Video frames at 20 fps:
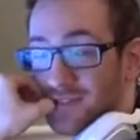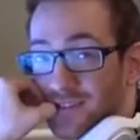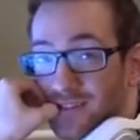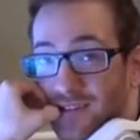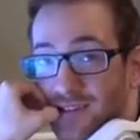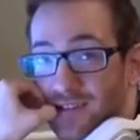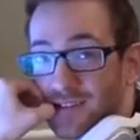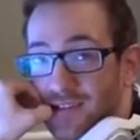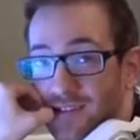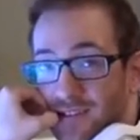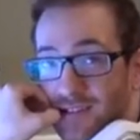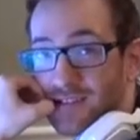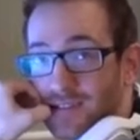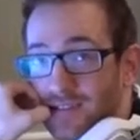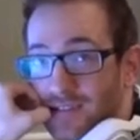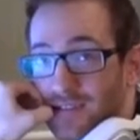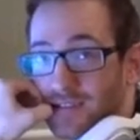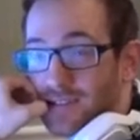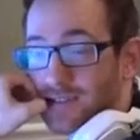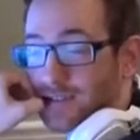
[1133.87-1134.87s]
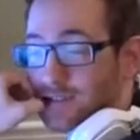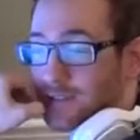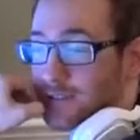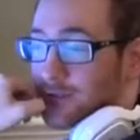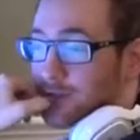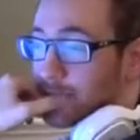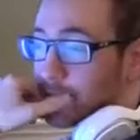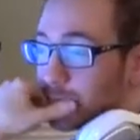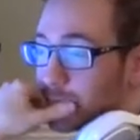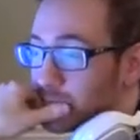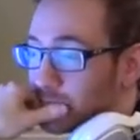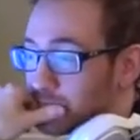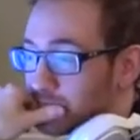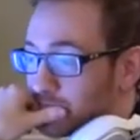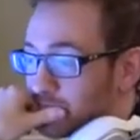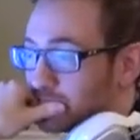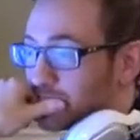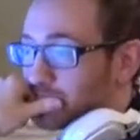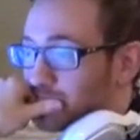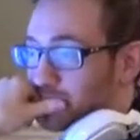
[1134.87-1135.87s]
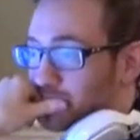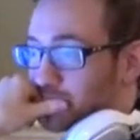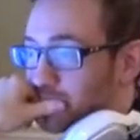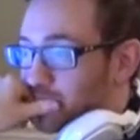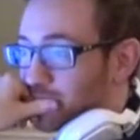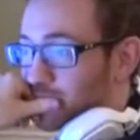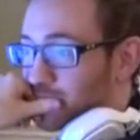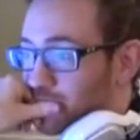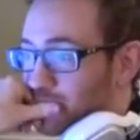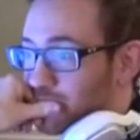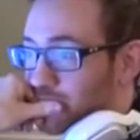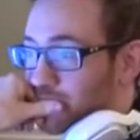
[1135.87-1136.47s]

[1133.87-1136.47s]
The quality of the audio is not going to be as good,